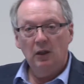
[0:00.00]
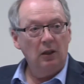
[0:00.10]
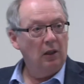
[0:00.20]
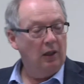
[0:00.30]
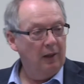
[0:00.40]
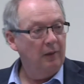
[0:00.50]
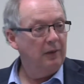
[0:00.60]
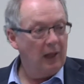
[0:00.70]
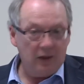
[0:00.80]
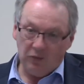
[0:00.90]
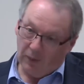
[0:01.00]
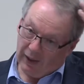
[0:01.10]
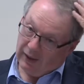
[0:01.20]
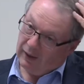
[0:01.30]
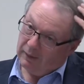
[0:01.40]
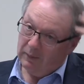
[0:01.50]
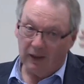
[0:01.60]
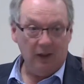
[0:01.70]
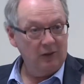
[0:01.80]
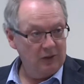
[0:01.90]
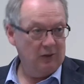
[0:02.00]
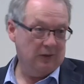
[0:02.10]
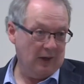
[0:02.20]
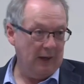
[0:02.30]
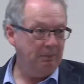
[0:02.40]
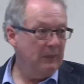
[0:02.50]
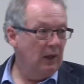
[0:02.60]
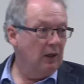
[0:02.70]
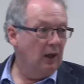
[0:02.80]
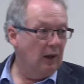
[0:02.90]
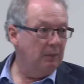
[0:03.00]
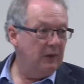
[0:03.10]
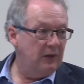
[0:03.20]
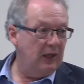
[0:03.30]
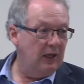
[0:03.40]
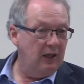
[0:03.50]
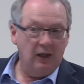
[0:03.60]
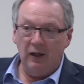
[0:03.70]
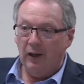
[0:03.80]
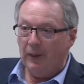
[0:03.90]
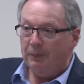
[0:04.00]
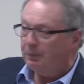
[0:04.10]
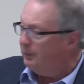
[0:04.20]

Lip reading: That is why my hair turned gray. For